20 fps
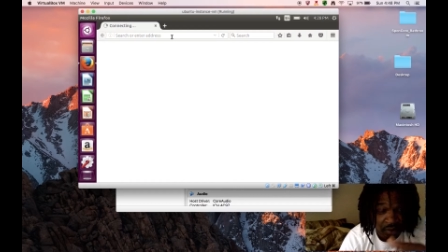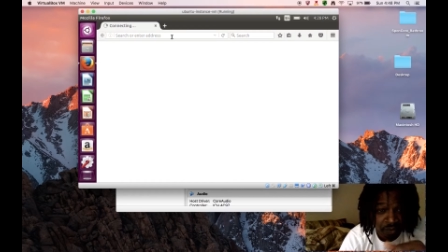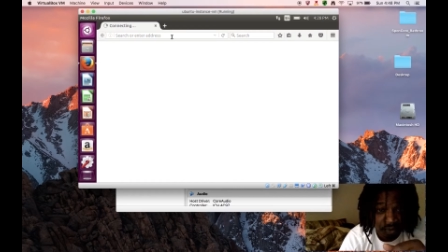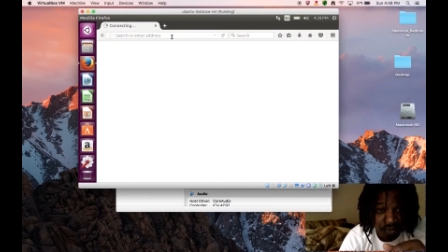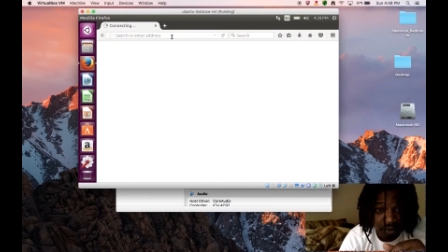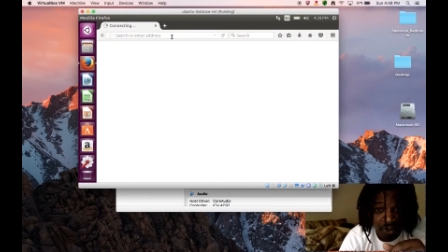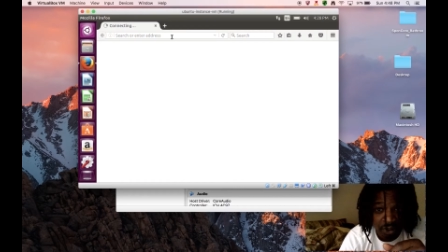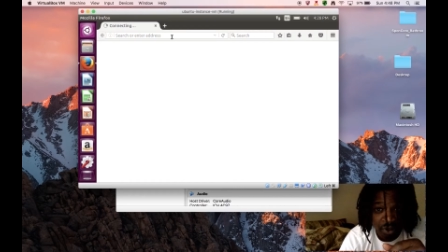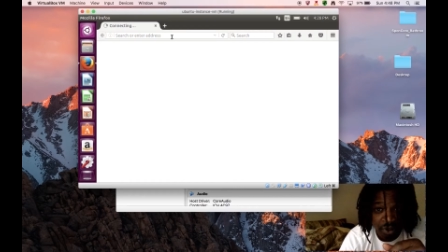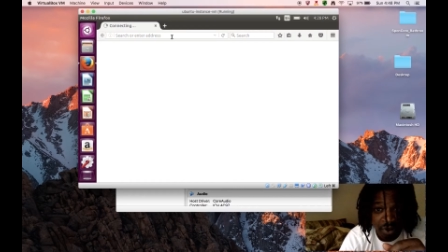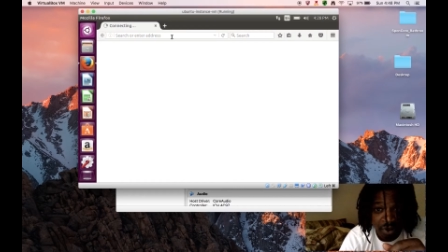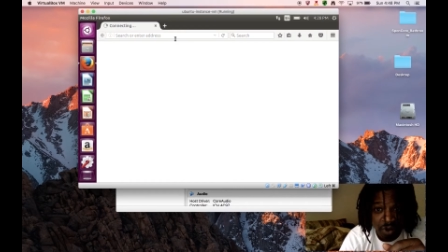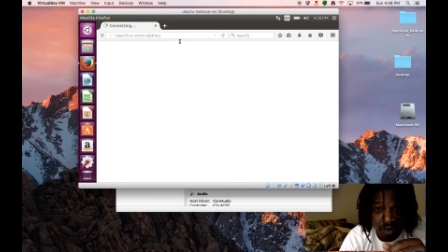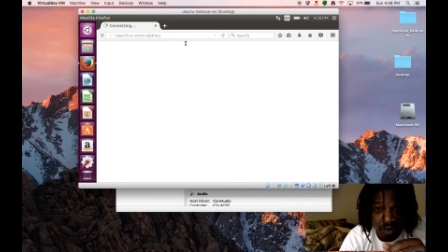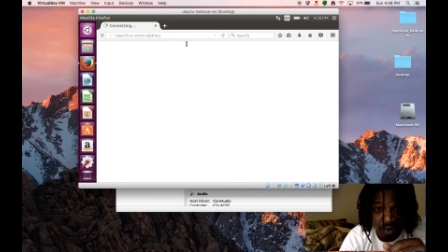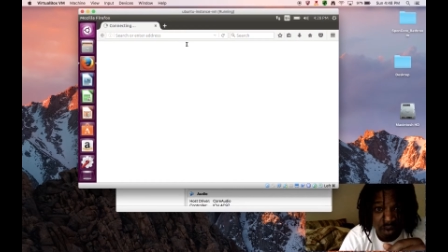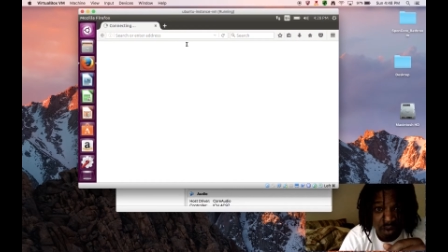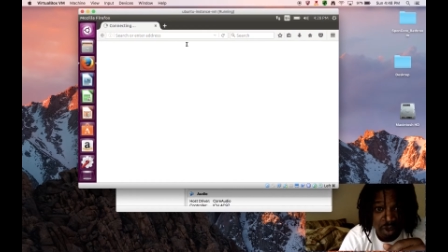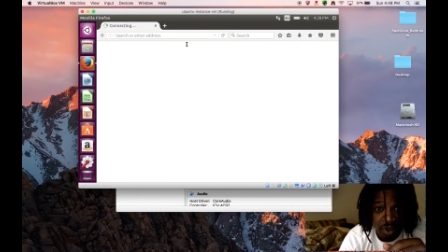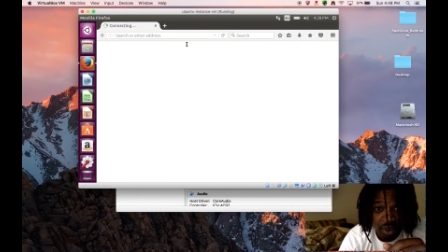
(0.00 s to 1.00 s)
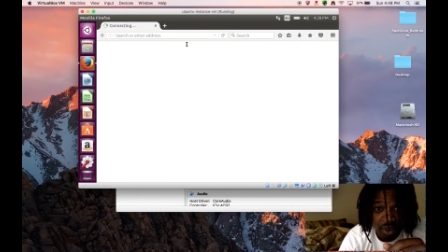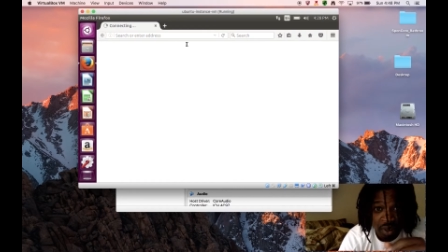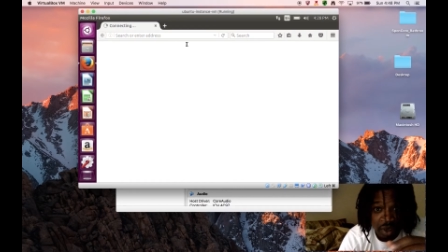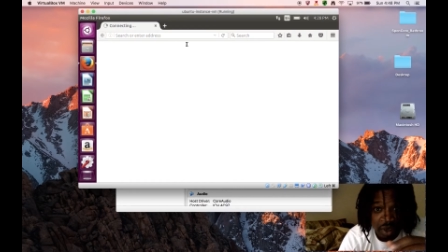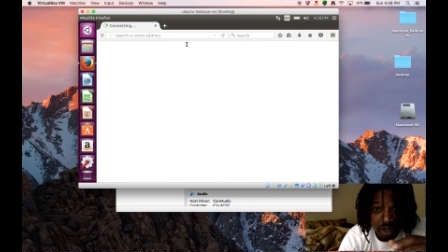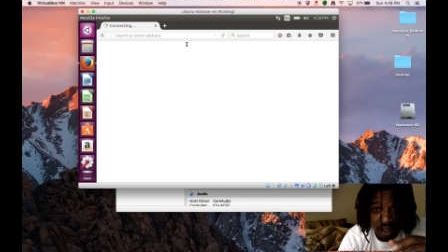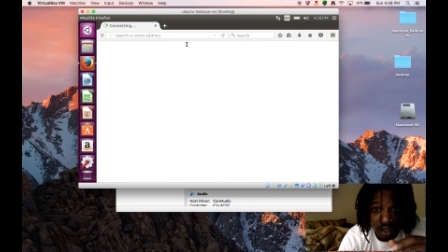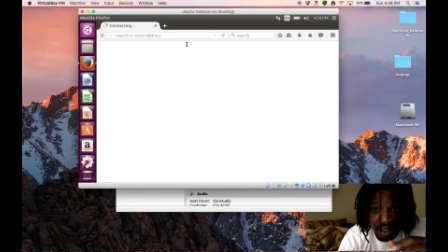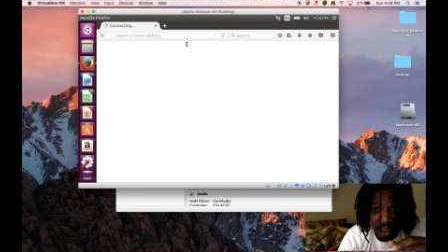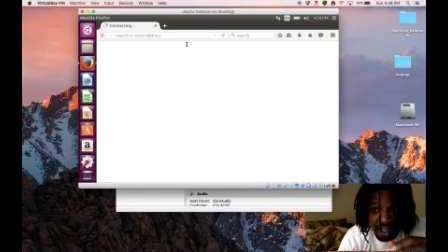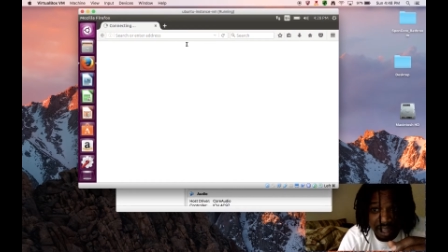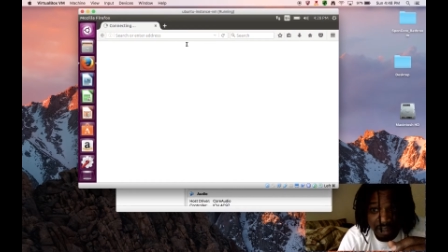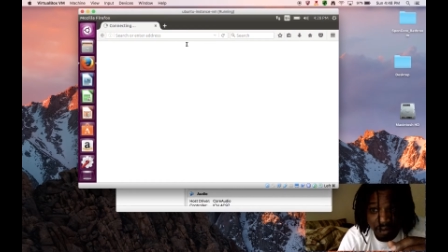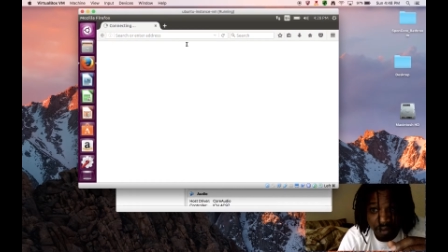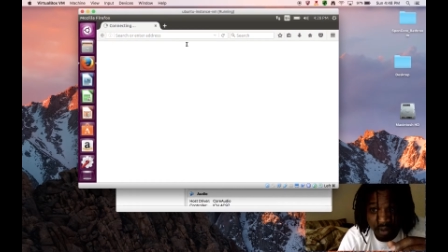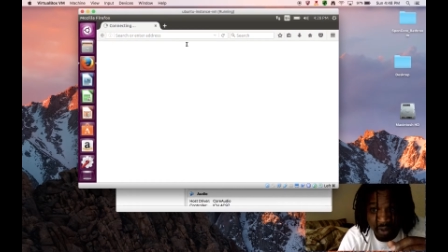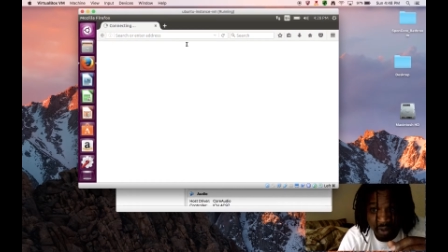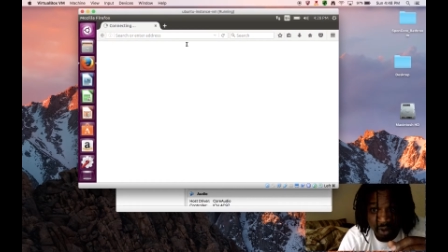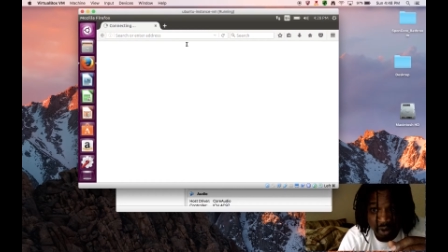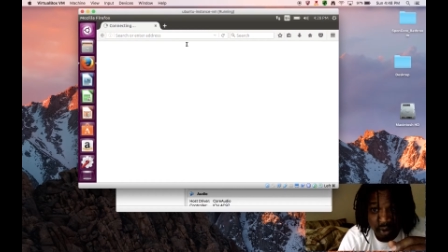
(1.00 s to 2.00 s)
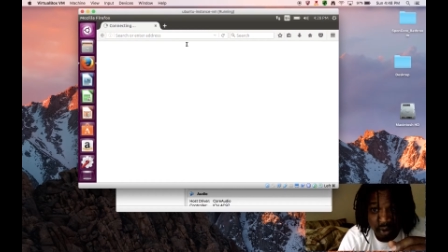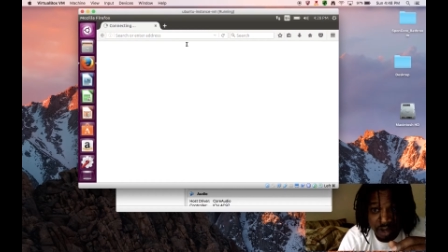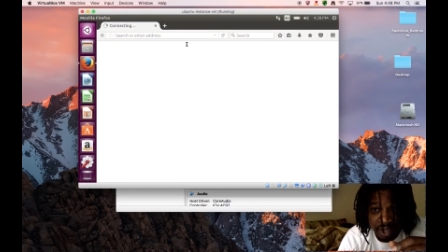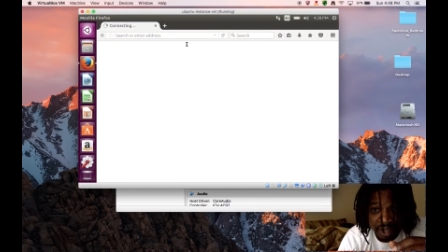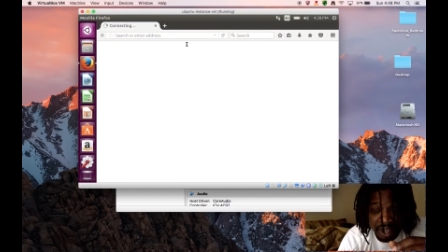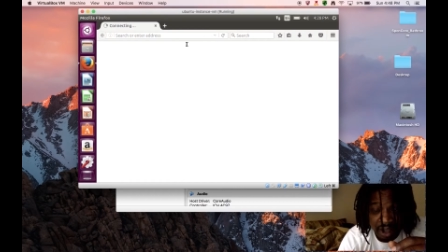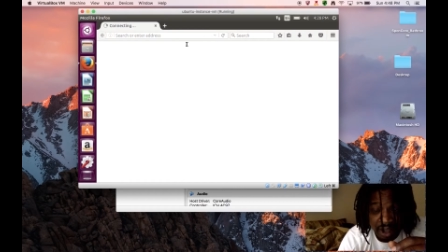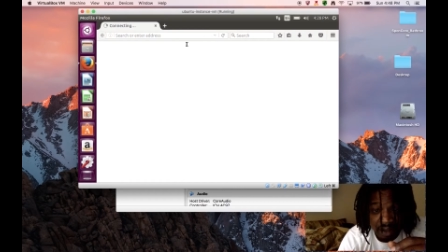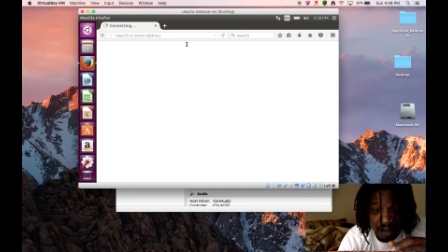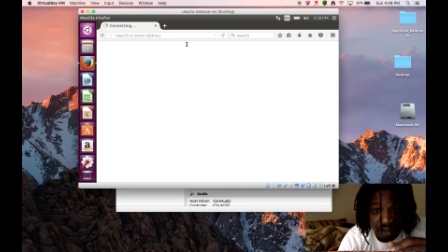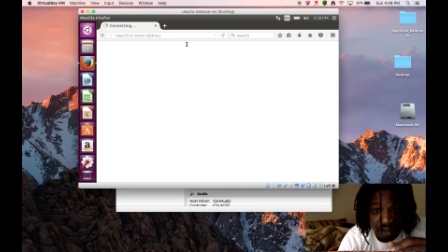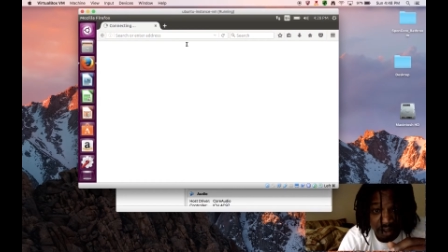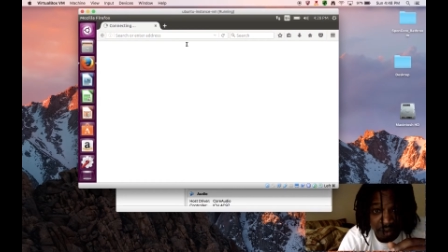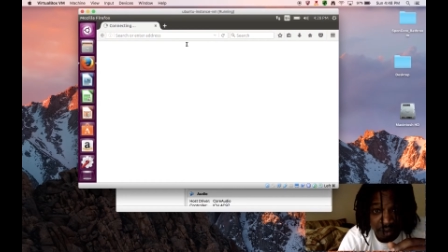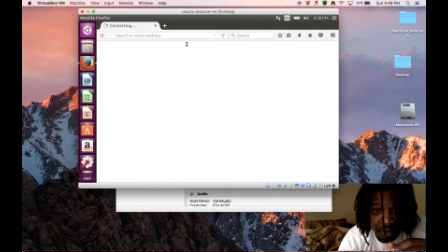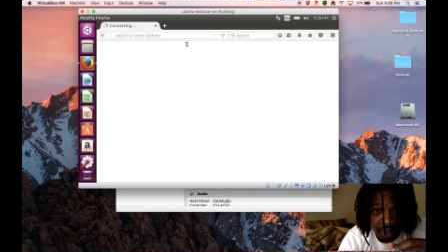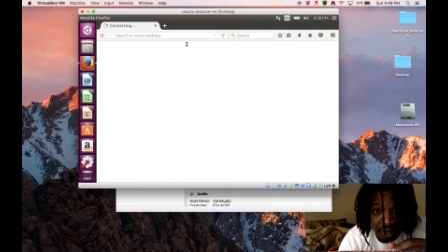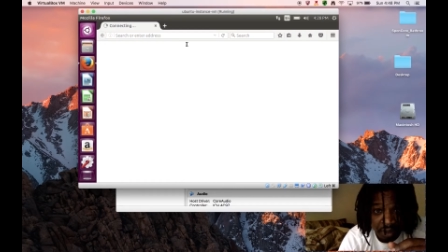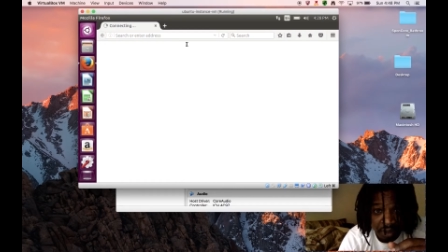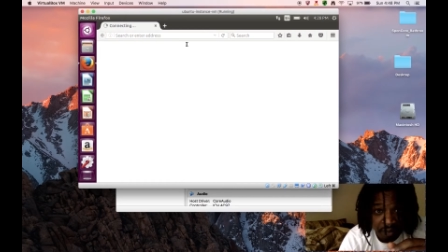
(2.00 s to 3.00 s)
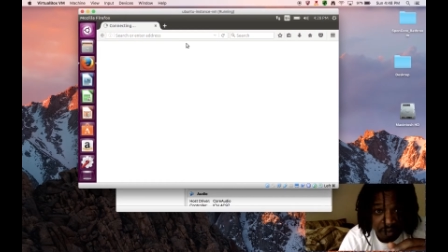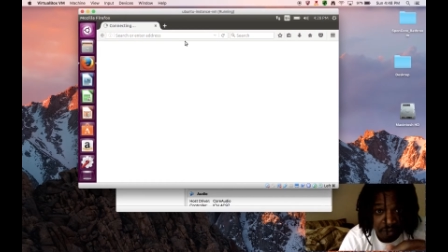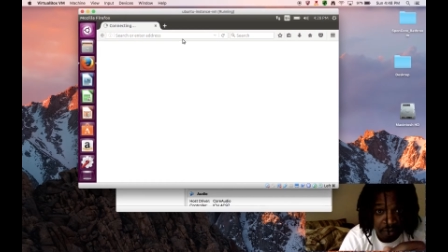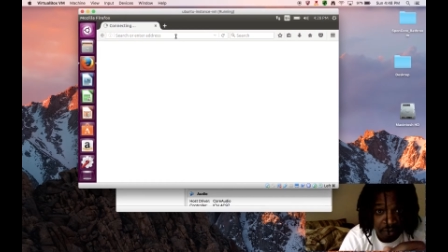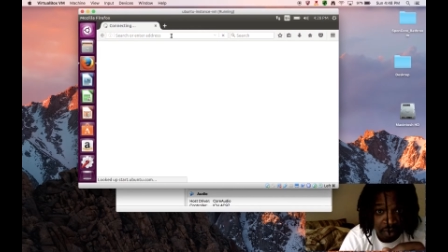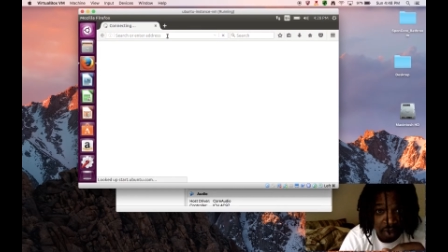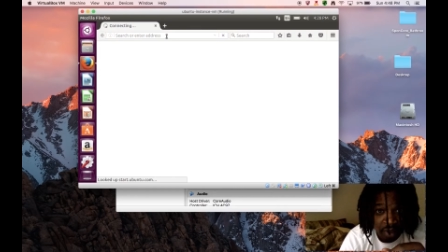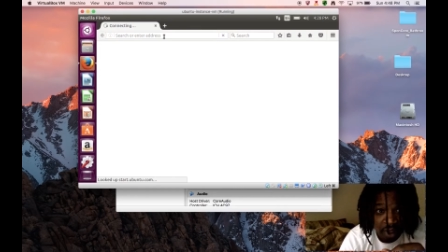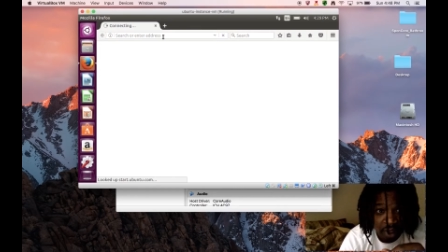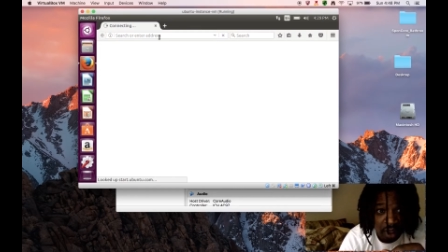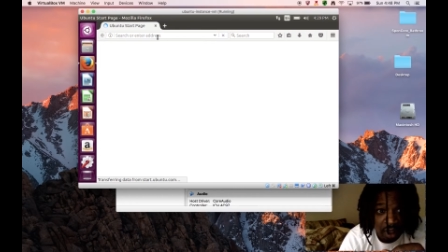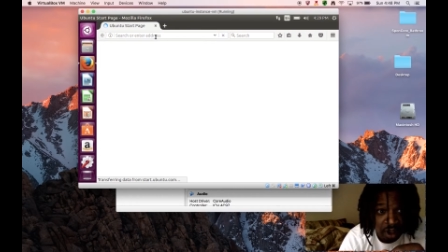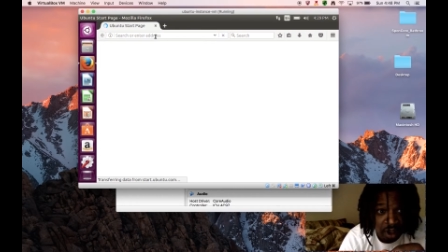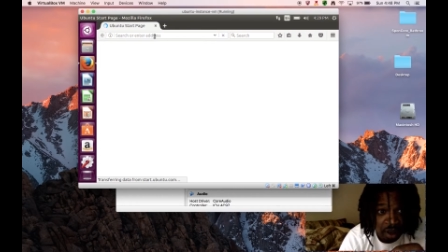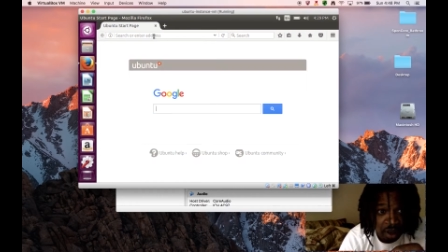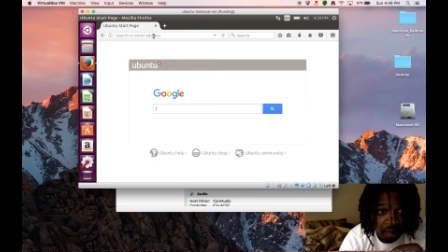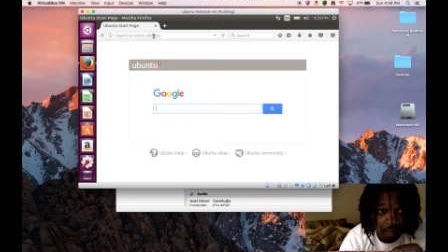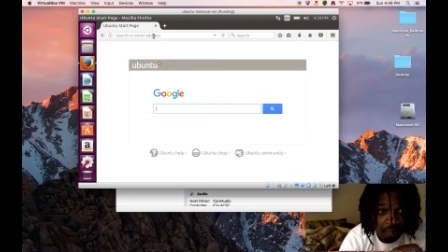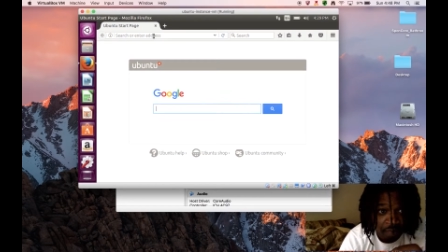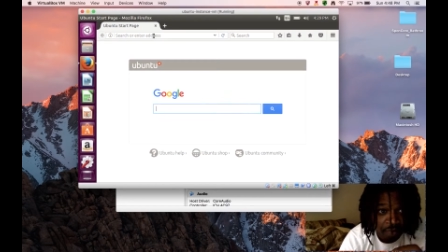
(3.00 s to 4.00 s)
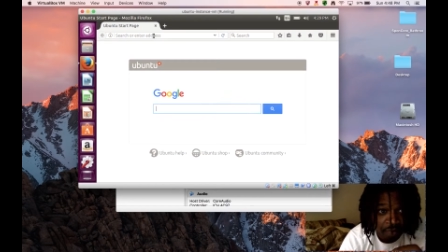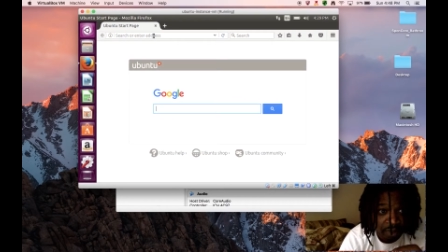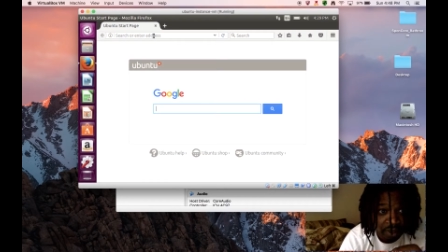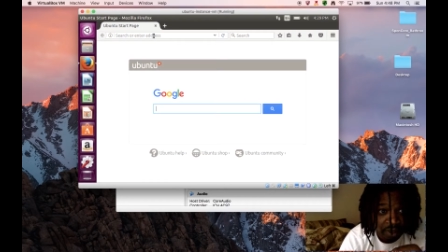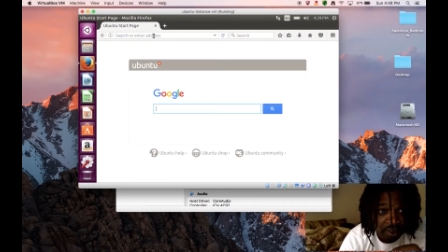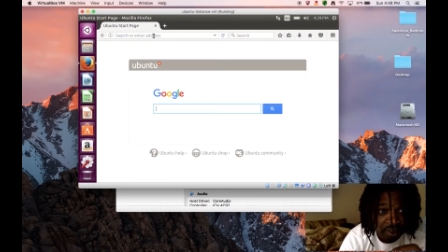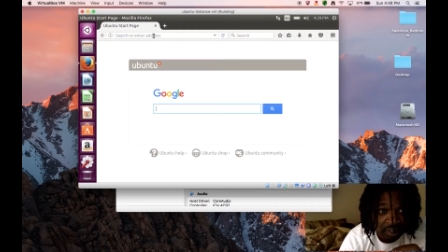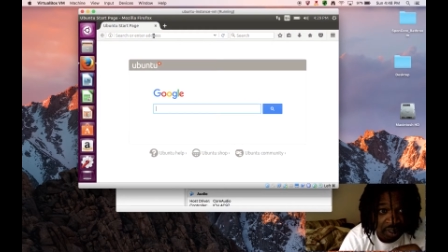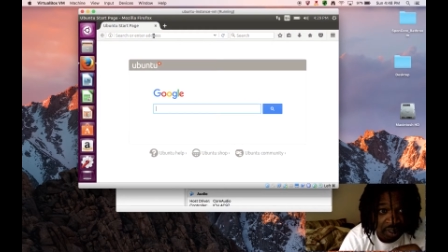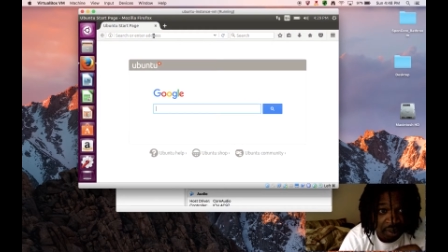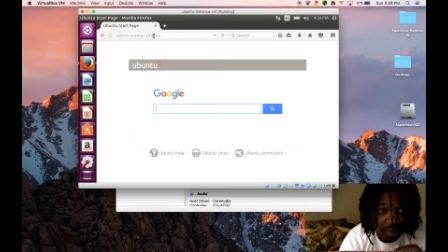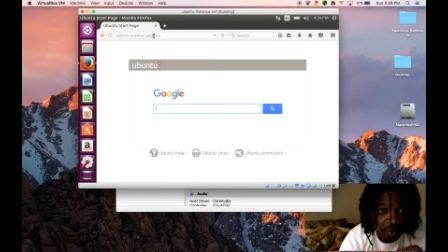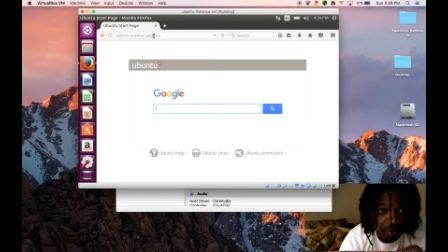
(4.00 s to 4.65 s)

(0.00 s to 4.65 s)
So that's what's doing it. How it's doing it. Let's see.